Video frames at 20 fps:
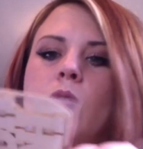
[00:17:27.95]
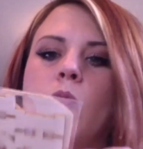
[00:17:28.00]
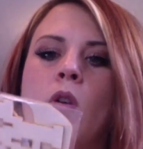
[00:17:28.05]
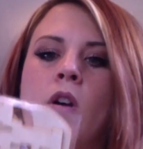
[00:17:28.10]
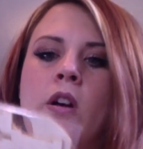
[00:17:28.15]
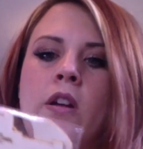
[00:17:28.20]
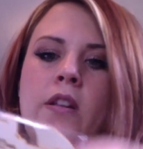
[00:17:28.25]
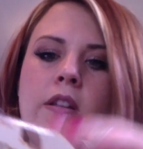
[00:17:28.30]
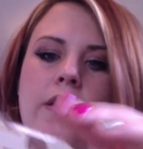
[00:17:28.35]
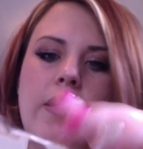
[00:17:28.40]

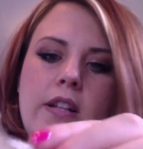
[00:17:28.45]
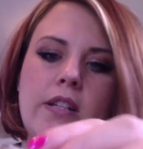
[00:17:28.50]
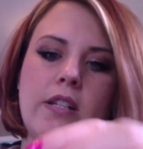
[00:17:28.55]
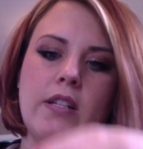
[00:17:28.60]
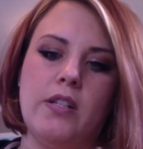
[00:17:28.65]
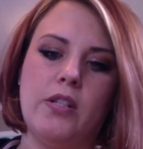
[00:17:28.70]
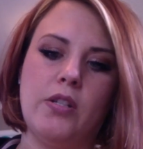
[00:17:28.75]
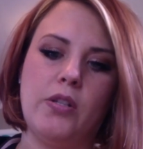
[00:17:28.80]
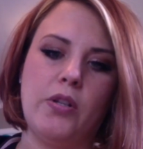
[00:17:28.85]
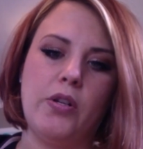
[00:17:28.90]
one that's
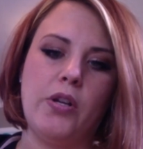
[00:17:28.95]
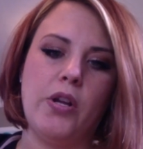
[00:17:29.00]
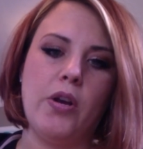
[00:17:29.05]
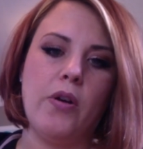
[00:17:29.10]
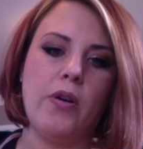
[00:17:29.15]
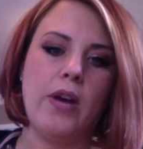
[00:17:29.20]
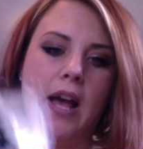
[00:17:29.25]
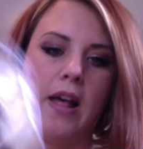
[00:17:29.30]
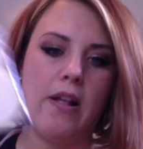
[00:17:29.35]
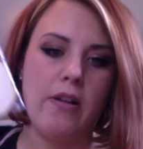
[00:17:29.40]
a Studio
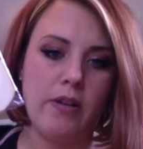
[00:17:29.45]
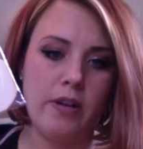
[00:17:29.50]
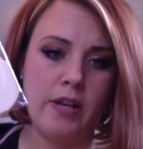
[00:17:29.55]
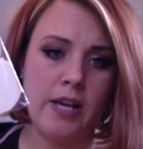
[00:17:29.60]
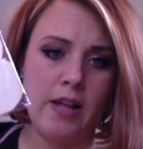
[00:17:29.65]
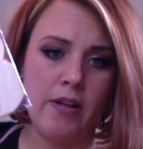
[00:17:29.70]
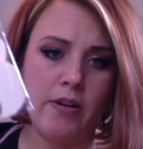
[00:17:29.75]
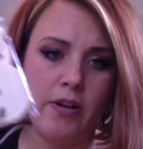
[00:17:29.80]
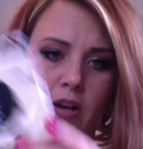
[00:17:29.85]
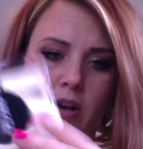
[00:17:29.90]

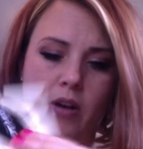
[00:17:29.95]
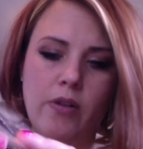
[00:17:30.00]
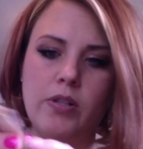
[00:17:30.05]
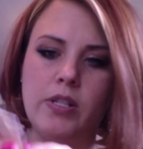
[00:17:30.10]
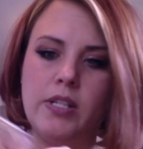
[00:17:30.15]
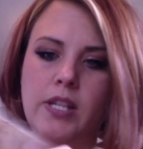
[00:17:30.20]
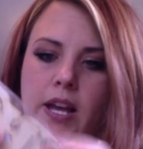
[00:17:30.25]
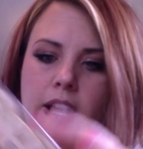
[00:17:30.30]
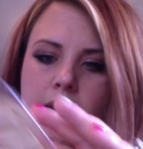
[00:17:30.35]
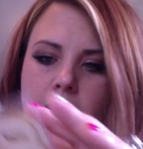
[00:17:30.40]
Calico
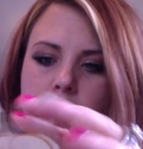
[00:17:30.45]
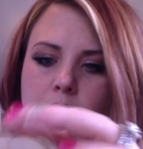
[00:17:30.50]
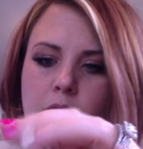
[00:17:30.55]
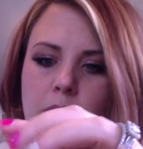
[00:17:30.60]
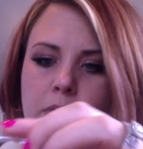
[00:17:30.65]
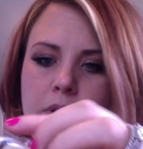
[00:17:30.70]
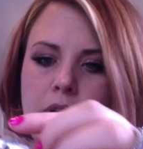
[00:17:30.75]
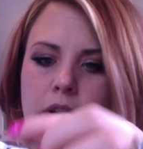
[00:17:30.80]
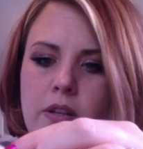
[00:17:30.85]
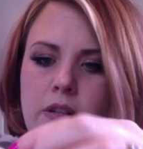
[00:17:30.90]
set. I'll
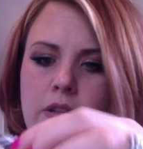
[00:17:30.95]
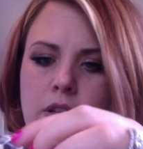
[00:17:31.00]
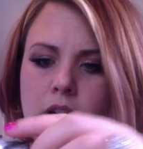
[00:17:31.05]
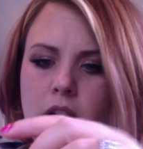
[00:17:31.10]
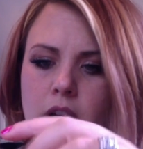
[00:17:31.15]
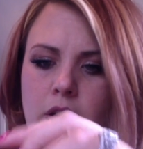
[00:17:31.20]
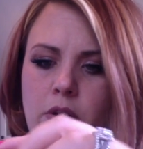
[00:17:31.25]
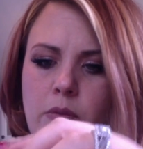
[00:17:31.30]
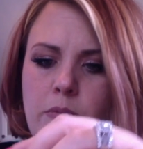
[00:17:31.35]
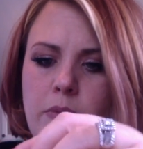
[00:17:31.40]
open it
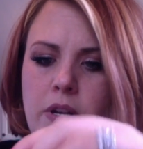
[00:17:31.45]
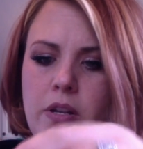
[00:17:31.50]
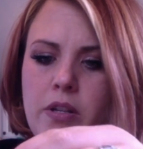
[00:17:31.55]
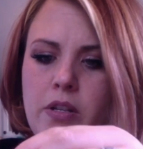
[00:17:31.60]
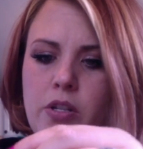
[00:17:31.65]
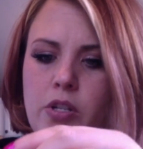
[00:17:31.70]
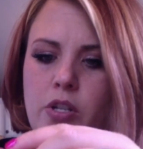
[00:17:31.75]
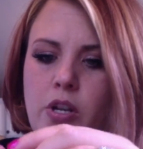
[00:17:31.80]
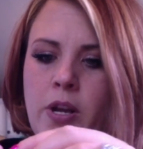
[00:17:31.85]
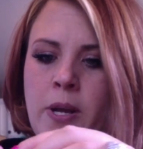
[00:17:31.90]

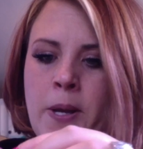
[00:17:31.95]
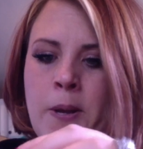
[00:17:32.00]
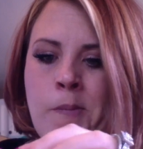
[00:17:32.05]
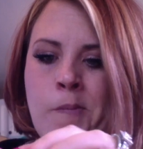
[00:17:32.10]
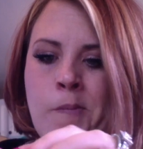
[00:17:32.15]
to show you.